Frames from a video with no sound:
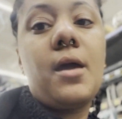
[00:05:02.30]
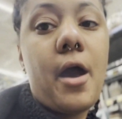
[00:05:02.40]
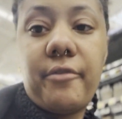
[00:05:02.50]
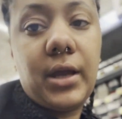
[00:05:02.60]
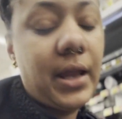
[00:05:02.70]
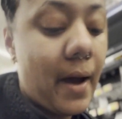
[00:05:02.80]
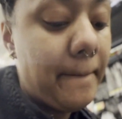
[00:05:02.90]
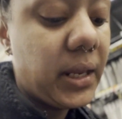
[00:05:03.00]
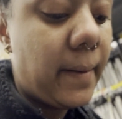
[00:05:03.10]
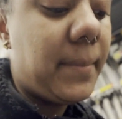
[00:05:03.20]
all right now
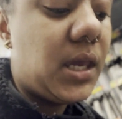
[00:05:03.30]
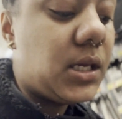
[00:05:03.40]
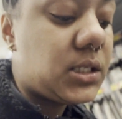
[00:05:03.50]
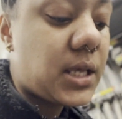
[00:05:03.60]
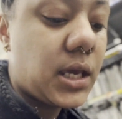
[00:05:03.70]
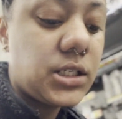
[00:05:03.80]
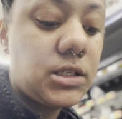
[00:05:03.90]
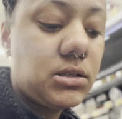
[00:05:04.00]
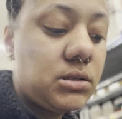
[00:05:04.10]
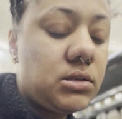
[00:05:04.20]
i'm in the bead
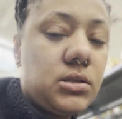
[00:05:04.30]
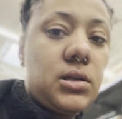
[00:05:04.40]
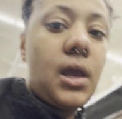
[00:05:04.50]
section